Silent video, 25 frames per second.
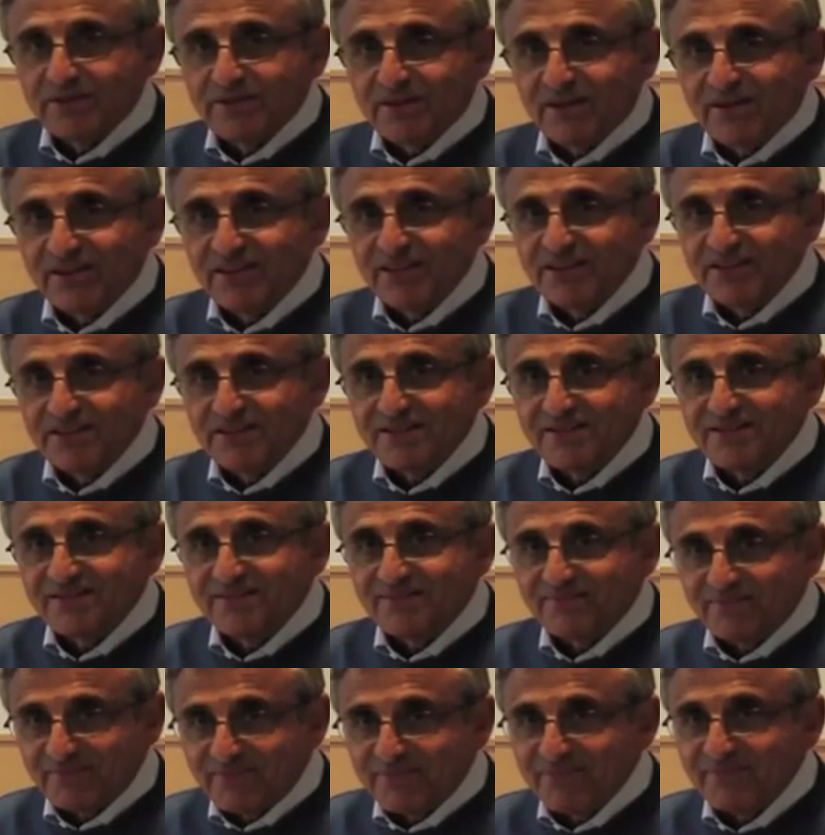So this
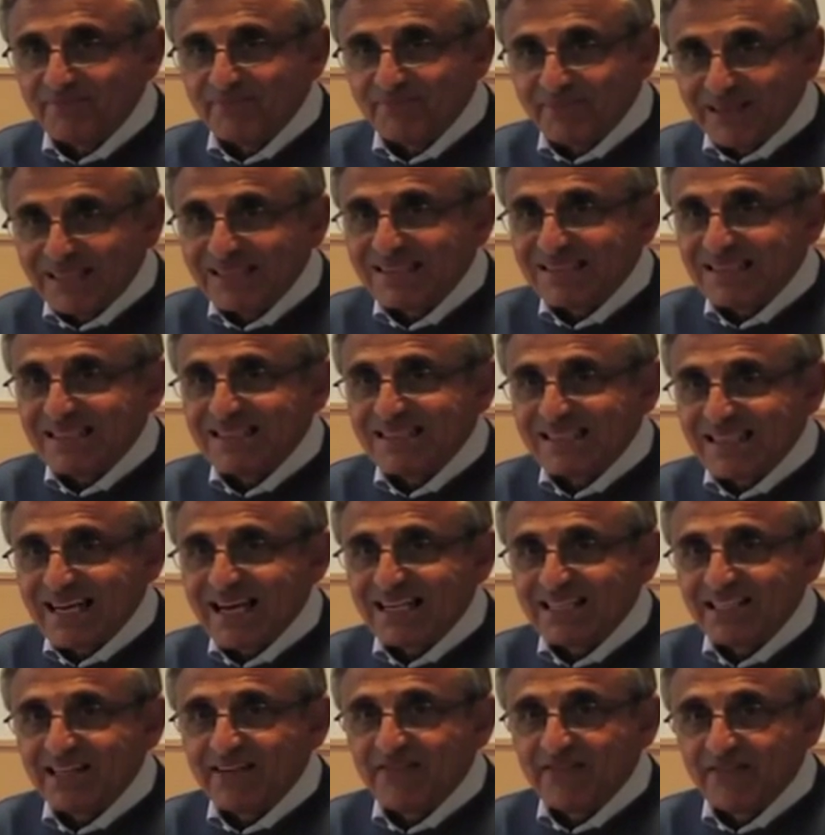means it's
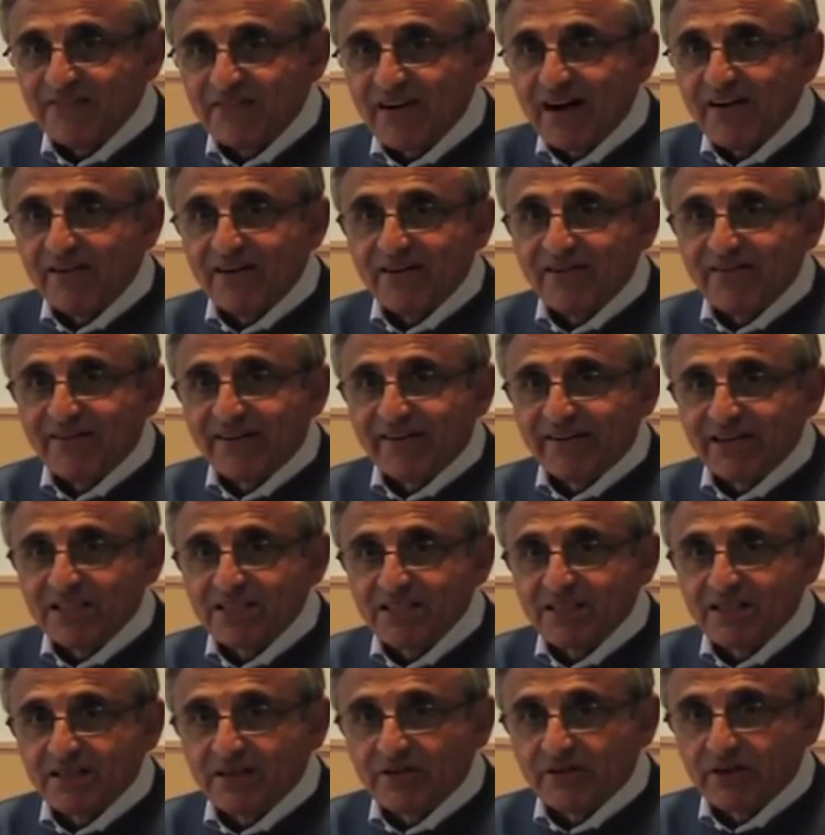getting very, very
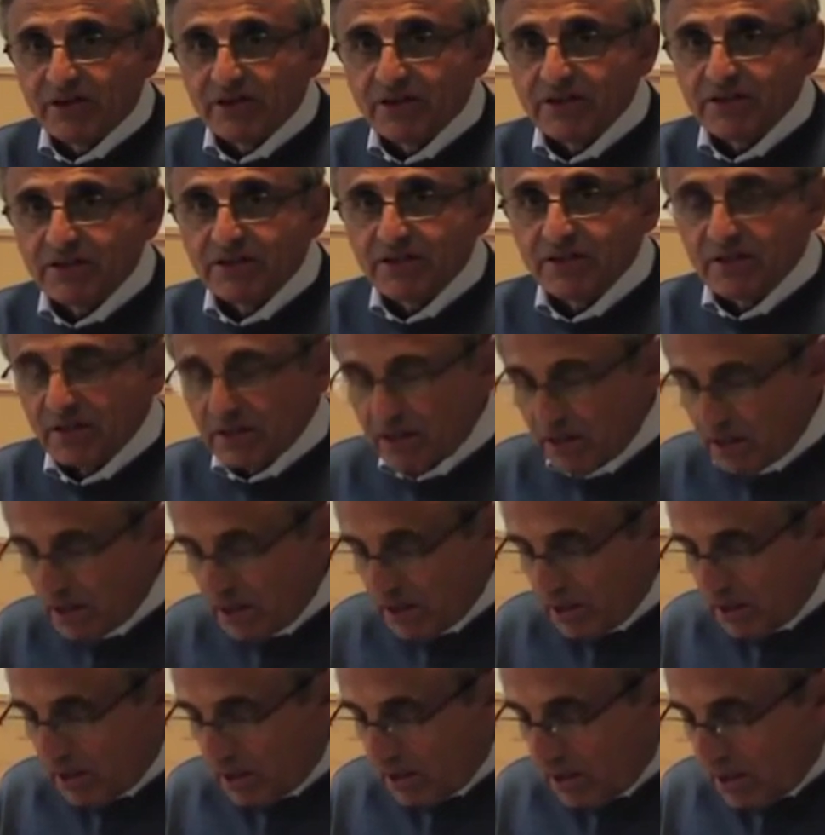serious.
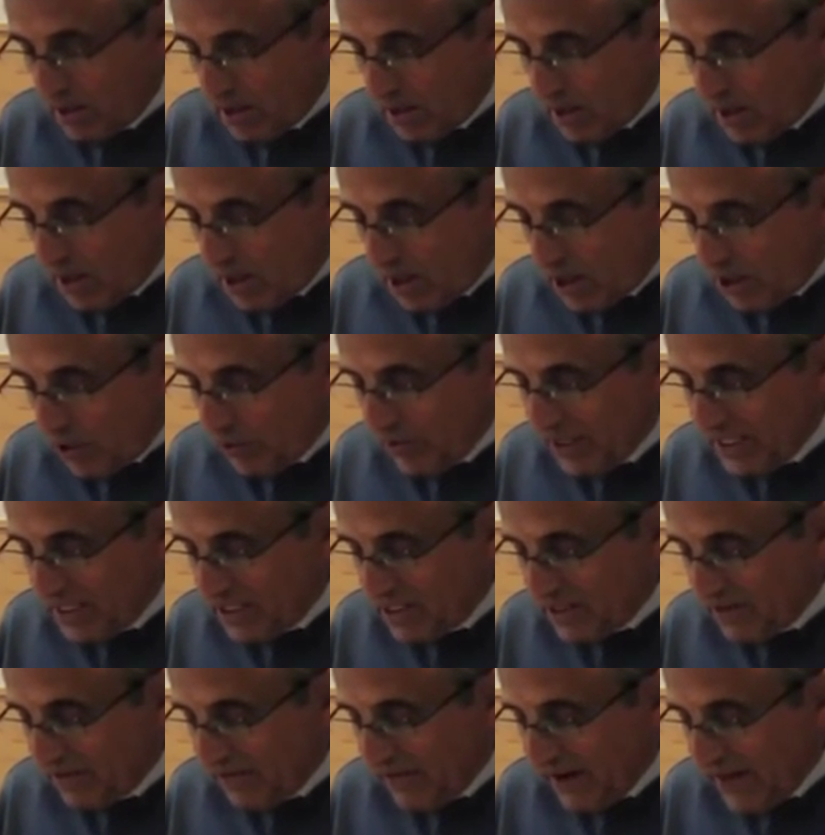
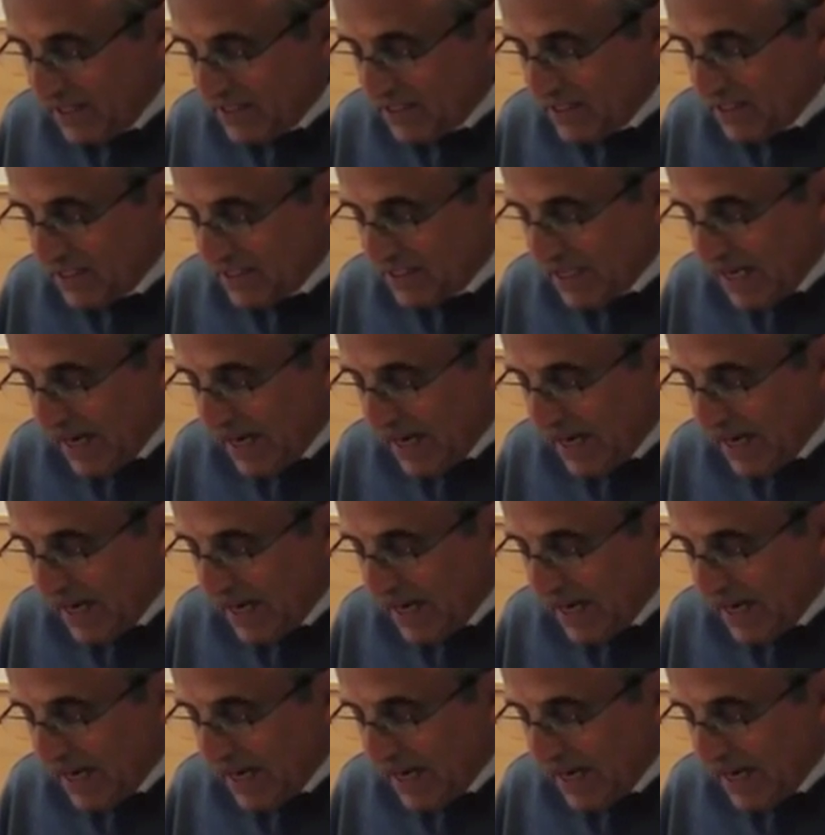Greece faces